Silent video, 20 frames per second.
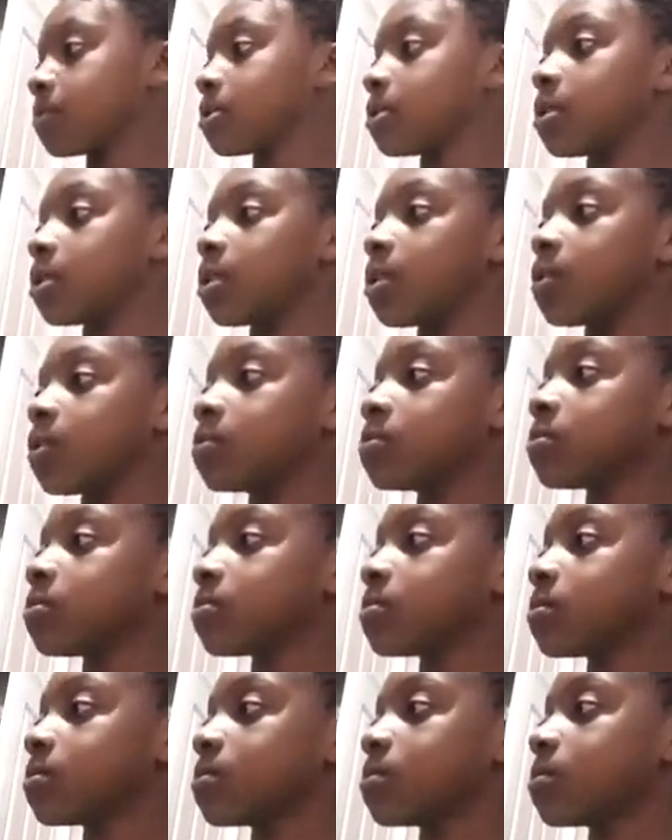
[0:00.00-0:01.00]
So
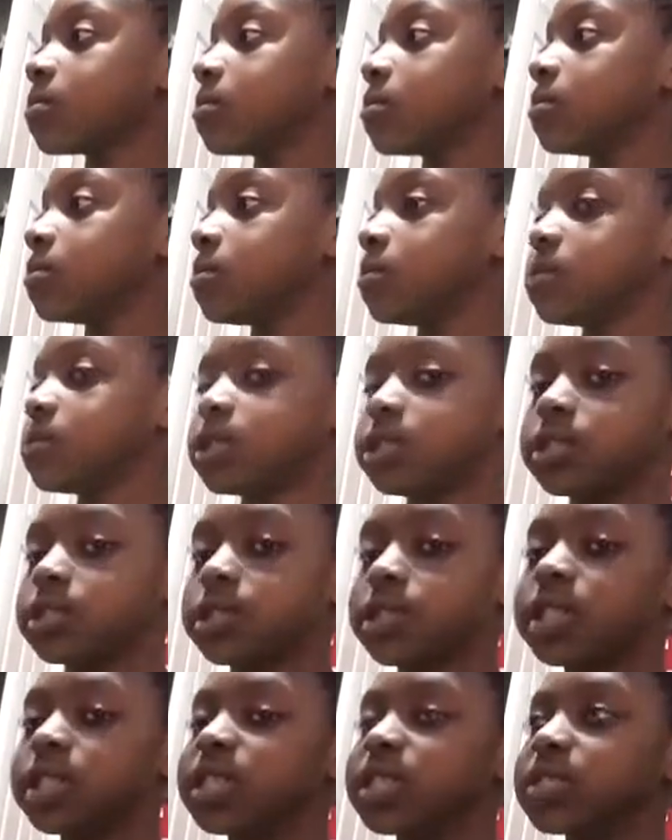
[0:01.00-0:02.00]

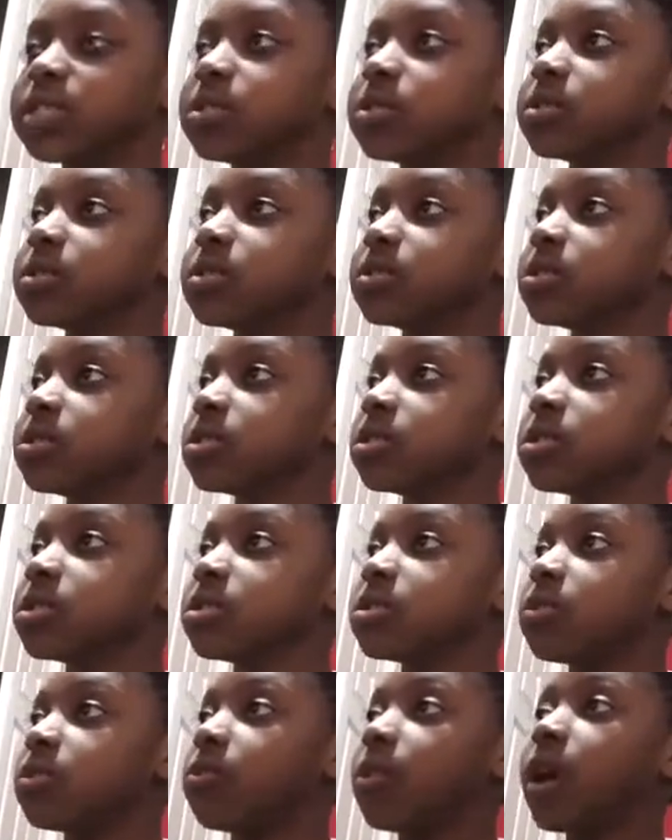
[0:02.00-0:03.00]
yeah,
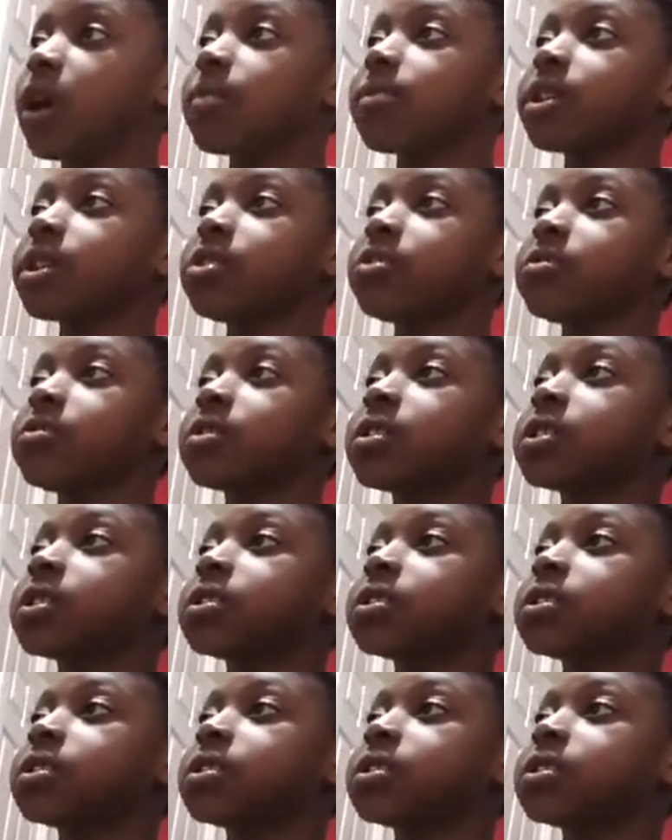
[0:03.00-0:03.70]
why am I doing